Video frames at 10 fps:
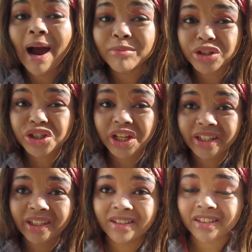I'm just
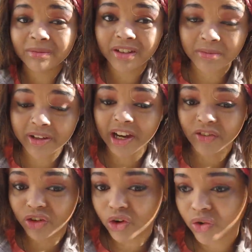checking because sometimes my
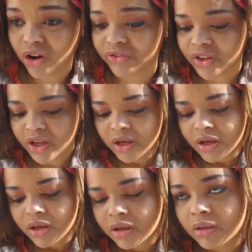camera will go off
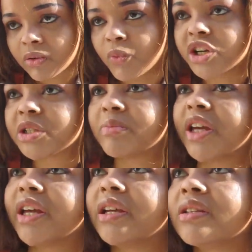which
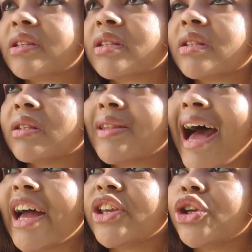means
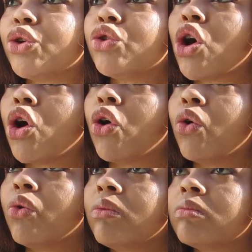that you
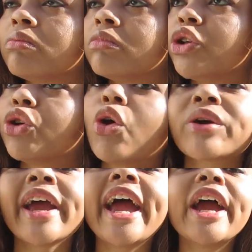know you're
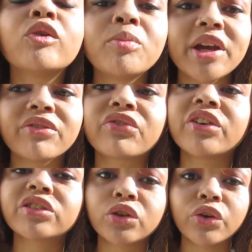okay with being
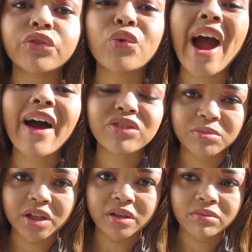physical if you have
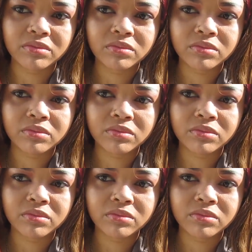to be.